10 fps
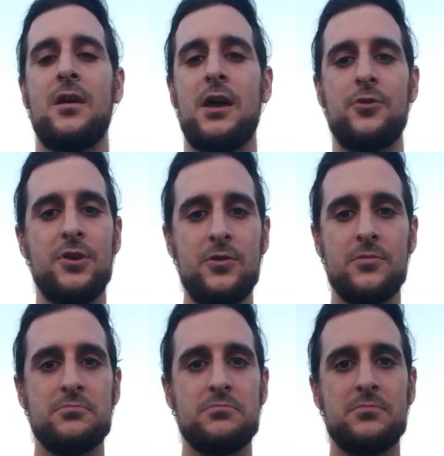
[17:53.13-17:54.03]
I don't know.
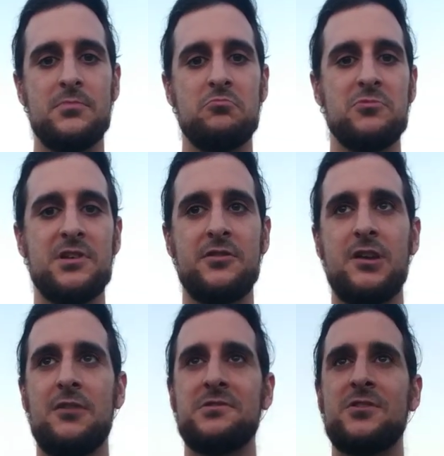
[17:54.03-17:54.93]
Well,
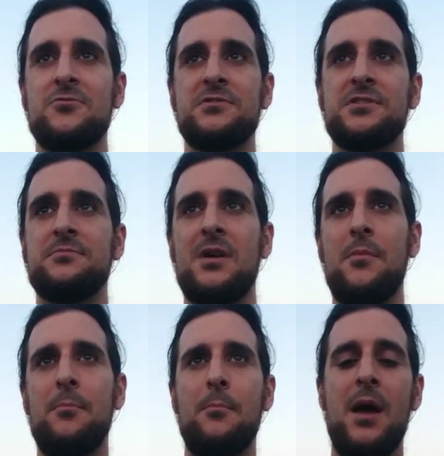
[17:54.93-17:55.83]
I was always in
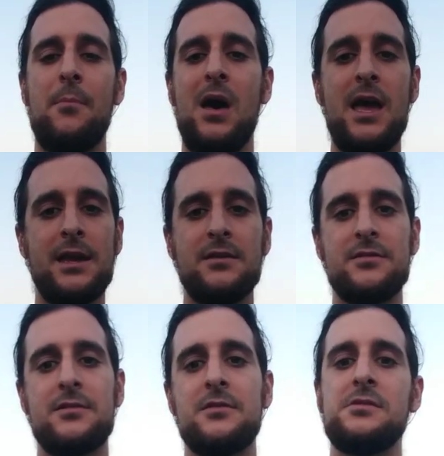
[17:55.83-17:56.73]
my
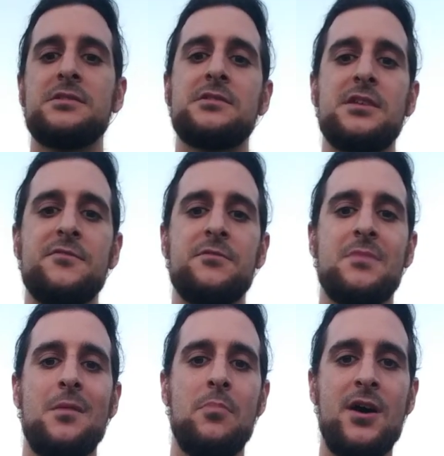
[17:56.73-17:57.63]
mind instead of in
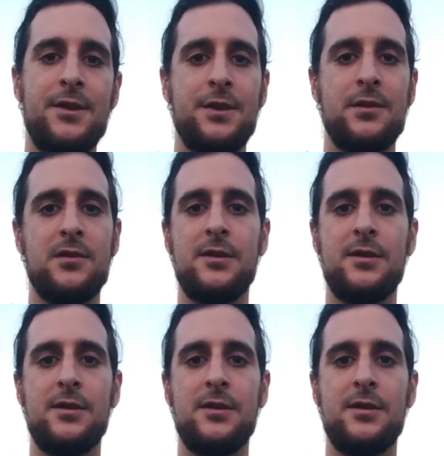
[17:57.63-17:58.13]
my body.